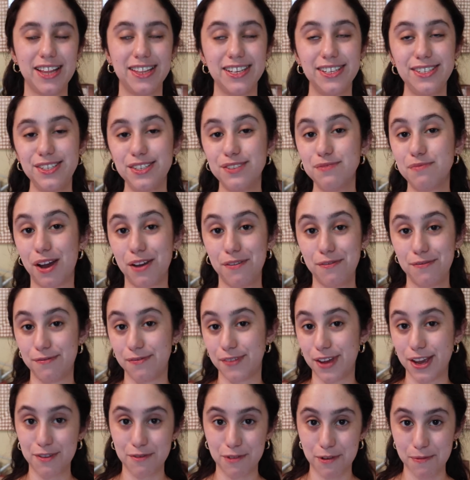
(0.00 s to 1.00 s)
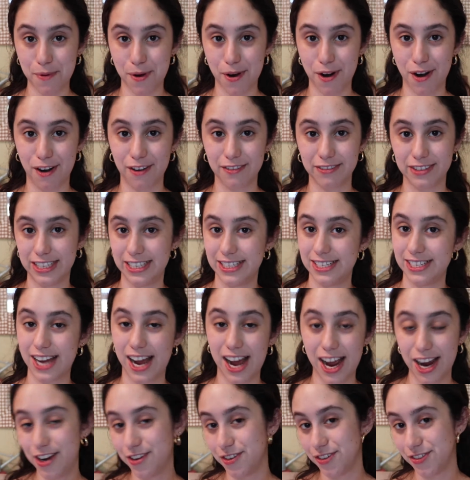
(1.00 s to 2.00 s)
this is my favorite part of the
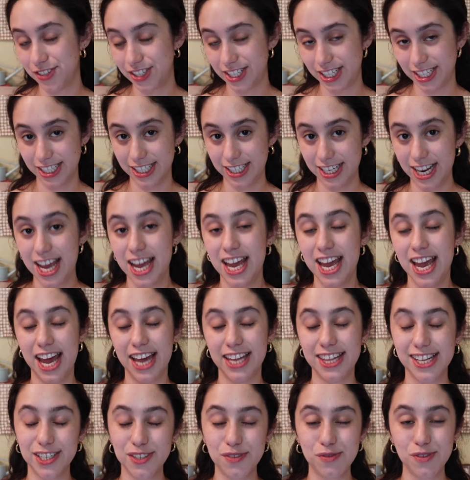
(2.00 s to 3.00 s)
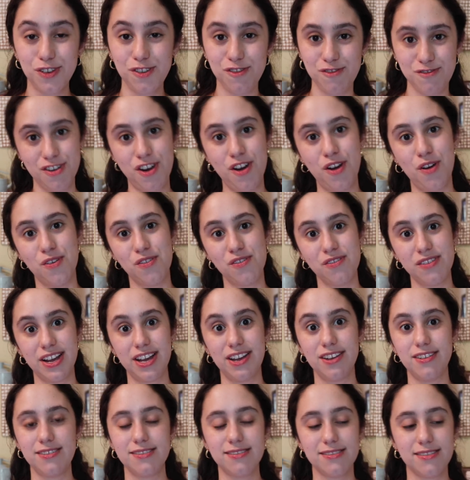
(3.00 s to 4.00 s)
entire routine and that's when you know
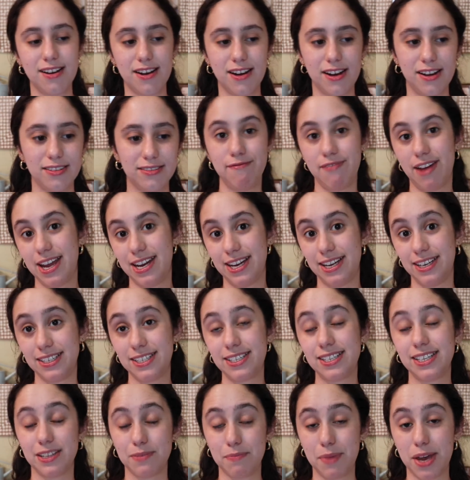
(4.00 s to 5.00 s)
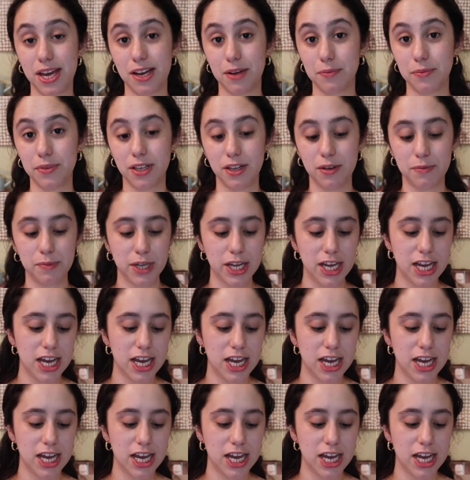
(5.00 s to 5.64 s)
you're not invited to the makeup club.